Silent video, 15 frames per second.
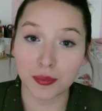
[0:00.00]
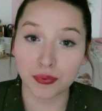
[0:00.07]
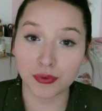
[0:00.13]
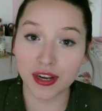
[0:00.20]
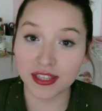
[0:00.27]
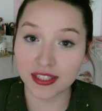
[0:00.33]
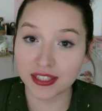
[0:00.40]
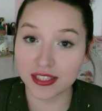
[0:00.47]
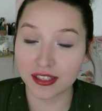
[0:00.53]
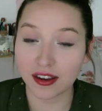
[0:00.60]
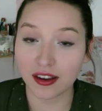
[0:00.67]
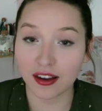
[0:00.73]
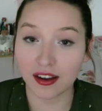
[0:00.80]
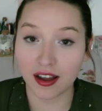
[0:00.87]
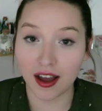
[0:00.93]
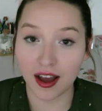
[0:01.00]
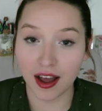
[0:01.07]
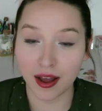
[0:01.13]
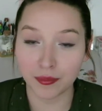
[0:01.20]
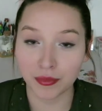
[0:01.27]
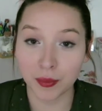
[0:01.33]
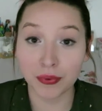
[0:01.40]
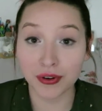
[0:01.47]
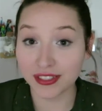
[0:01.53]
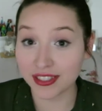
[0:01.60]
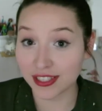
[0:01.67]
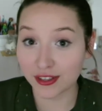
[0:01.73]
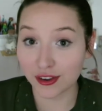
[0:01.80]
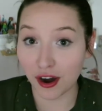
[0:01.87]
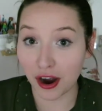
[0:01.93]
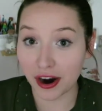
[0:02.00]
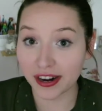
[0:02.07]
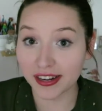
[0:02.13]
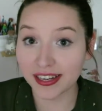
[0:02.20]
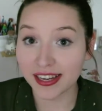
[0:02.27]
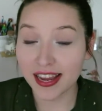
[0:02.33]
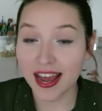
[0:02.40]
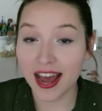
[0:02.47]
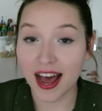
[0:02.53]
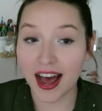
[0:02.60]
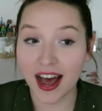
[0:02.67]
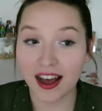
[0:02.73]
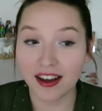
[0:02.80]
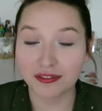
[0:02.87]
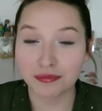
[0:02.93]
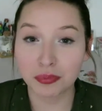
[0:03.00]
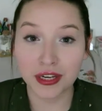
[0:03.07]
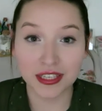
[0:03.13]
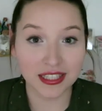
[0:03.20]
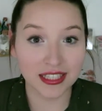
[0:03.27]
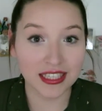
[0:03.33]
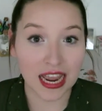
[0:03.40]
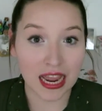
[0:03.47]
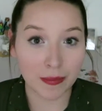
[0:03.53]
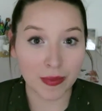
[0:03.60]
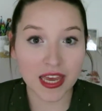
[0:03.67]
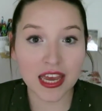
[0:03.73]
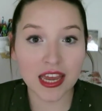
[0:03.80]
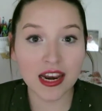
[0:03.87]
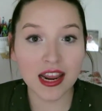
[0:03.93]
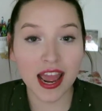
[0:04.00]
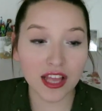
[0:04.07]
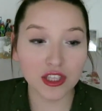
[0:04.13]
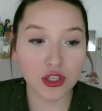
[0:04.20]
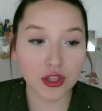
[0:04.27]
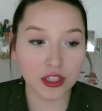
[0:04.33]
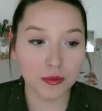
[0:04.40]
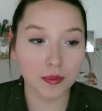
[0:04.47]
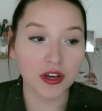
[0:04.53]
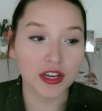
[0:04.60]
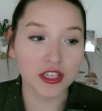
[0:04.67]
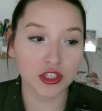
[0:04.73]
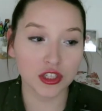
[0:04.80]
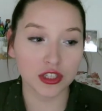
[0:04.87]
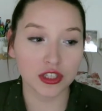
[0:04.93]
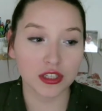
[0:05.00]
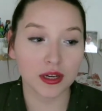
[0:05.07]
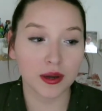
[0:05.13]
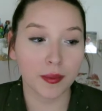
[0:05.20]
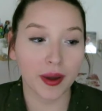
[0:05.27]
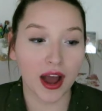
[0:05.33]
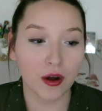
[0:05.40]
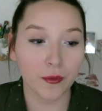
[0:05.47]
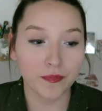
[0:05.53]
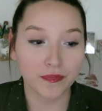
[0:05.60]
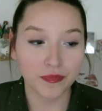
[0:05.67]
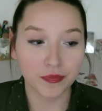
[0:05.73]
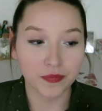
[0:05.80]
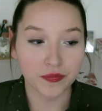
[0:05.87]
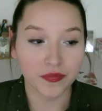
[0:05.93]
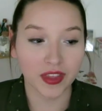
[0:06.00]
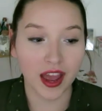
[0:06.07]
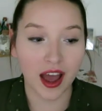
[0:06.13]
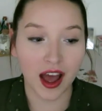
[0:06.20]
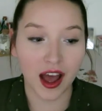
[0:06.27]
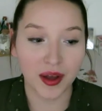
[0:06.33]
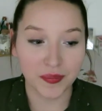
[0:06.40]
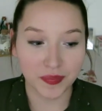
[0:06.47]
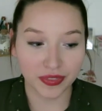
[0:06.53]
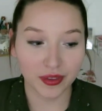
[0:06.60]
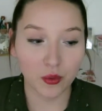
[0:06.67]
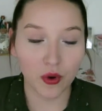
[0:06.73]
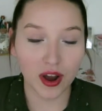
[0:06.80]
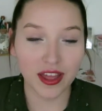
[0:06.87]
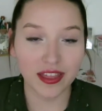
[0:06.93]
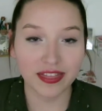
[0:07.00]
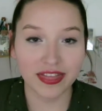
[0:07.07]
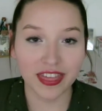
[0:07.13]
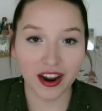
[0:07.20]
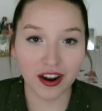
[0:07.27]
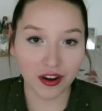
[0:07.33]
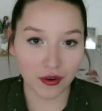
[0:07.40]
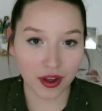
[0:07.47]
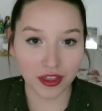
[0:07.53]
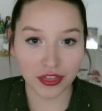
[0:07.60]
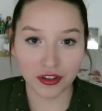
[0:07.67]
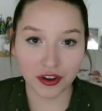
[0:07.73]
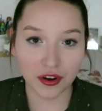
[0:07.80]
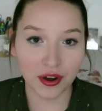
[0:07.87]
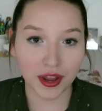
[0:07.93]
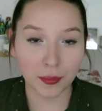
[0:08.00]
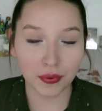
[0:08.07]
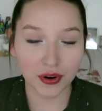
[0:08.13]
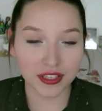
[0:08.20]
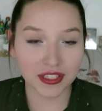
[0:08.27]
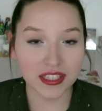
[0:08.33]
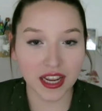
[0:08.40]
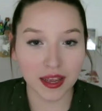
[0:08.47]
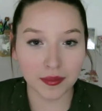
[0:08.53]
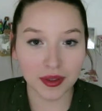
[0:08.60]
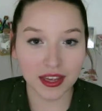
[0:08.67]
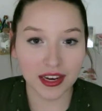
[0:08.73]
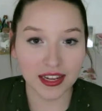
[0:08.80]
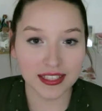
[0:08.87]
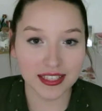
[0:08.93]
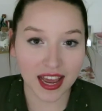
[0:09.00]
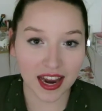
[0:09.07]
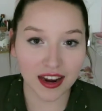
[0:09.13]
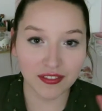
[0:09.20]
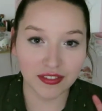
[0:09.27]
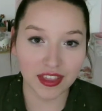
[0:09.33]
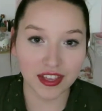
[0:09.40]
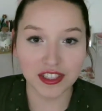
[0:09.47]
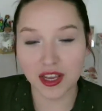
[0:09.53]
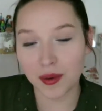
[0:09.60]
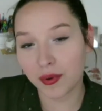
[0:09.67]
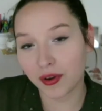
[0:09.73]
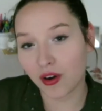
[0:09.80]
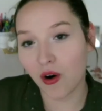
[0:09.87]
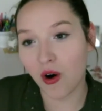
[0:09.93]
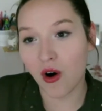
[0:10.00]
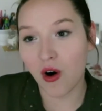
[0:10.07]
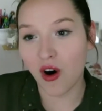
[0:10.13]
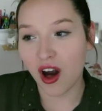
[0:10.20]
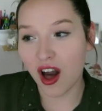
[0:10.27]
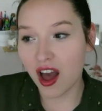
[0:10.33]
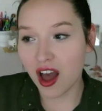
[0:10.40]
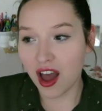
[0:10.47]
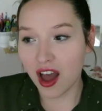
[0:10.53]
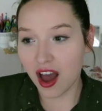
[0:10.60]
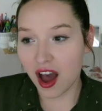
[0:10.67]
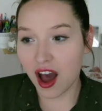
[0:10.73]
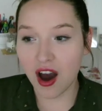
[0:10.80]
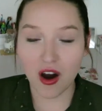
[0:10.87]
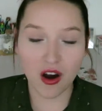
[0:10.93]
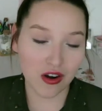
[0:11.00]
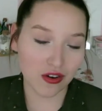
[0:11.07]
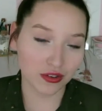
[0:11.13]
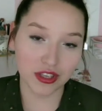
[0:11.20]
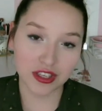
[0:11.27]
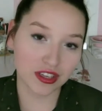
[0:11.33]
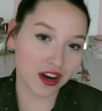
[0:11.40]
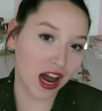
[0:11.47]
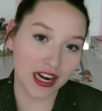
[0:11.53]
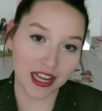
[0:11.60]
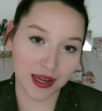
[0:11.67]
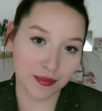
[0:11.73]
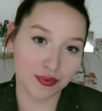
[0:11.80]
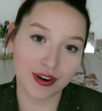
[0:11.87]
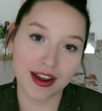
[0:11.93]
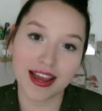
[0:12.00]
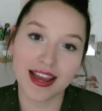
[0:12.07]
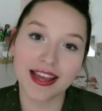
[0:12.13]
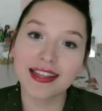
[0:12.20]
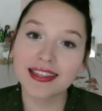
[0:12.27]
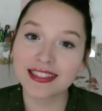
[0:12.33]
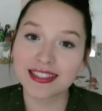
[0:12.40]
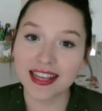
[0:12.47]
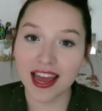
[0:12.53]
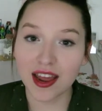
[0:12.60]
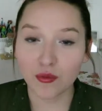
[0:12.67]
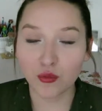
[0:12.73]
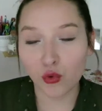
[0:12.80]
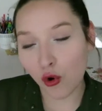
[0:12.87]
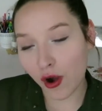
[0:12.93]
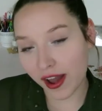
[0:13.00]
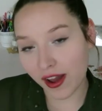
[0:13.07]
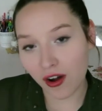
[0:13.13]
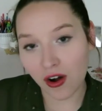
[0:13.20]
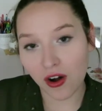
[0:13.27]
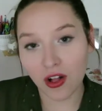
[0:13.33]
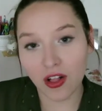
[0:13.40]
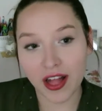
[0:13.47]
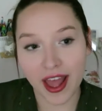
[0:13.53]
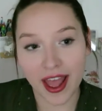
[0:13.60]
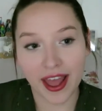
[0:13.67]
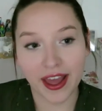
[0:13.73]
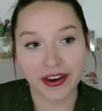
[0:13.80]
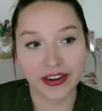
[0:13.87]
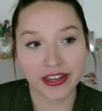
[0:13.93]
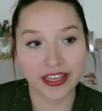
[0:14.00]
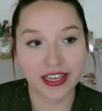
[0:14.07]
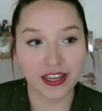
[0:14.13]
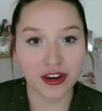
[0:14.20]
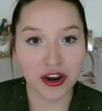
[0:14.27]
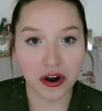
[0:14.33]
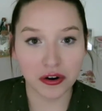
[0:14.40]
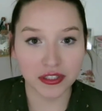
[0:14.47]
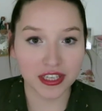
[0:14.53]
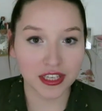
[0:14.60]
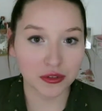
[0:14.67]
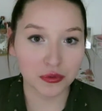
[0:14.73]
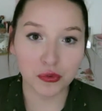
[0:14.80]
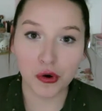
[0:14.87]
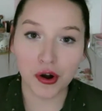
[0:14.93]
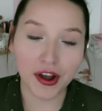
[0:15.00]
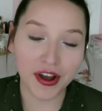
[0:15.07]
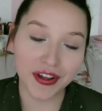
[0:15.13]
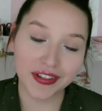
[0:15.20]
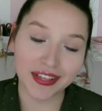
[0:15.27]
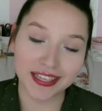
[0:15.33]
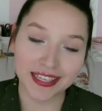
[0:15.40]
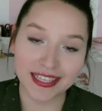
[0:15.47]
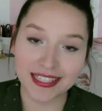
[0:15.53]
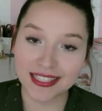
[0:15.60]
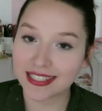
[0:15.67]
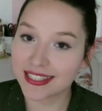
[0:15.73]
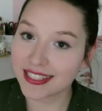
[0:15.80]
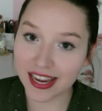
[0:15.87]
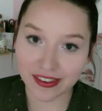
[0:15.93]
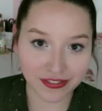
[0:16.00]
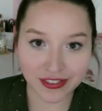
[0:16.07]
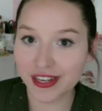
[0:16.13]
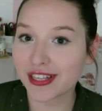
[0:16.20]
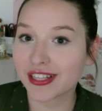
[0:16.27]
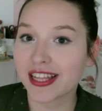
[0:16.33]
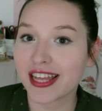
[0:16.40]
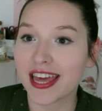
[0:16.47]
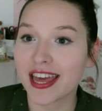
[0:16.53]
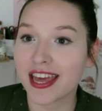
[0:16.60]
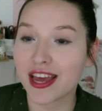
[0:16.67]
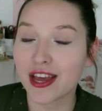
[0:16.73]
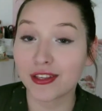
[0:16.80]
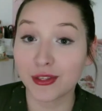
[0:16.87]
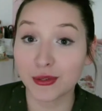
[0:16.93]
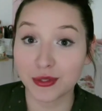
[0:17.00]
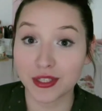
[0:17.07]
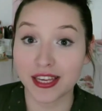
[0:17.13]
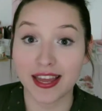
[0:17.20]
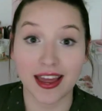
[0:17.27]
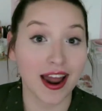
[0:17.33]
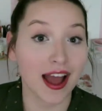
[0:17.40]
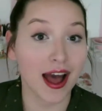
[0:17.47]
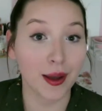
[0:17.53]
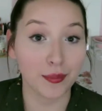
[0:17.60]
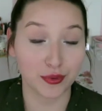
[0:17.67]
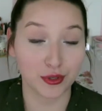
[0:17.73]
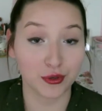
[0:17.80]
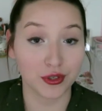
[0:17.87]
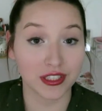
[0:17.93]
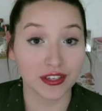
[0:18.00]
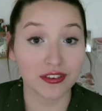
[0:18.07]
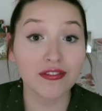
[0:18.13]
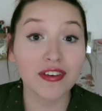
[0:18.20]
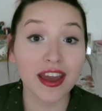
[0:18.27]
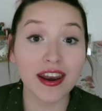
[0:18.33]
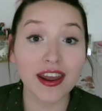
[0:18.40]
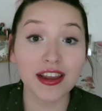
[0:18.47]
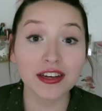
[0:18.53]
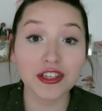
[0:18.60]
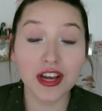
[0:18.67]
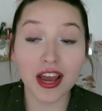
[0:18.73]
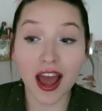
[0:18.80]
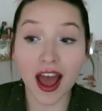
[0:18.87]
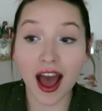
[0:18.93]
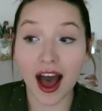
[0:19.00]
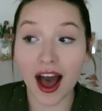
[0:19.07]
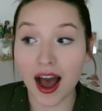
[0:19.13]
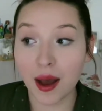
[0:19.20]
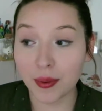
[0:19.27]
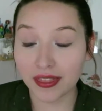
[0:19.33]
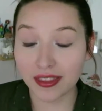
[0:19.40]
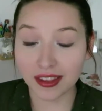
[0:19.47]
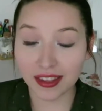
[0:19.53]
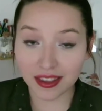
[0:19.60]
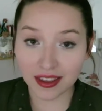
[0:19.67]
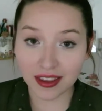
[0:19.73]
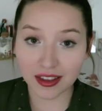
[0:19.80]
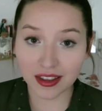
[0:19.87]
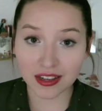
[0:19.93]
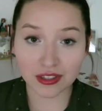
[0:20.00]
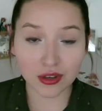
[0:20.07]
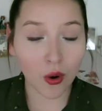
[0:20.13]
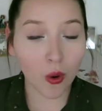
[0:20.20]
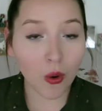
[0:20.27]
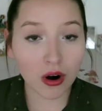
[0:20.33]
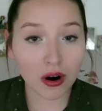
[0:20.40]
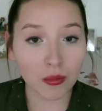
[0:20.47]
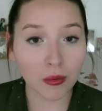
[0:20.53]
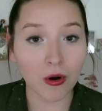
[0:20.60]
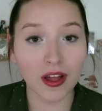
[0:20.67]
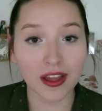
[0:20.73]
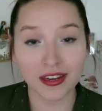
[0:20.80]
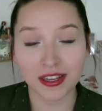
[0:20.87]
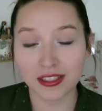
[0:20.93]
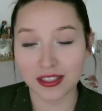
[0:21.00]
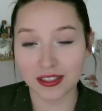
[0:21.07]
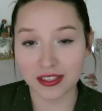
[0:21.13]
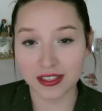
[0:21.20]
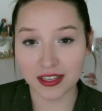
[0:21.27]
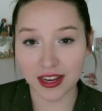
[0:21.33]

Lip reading: the Prince's Guard of Prince Damien. So this book is just about what they're going through, and Prince Damien is kind of the typical, oh, snotty prince and royal, and he knows he's royal, and he's definitely using it up to his advantage. And the king is horrible, and he's a